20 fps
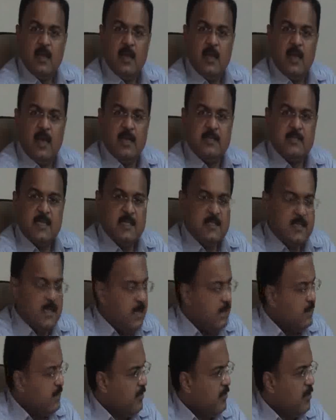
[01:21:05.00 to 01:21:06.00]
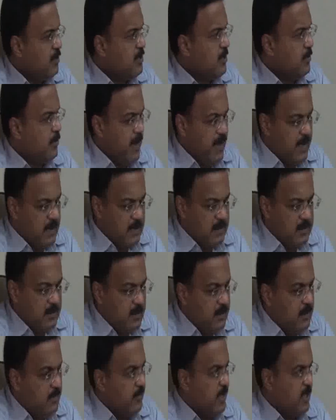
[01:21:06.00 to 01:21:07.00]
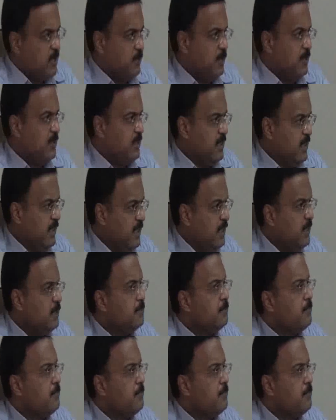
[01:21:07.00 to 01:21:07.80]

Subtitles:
As I said, there was a bilateral investment treaty.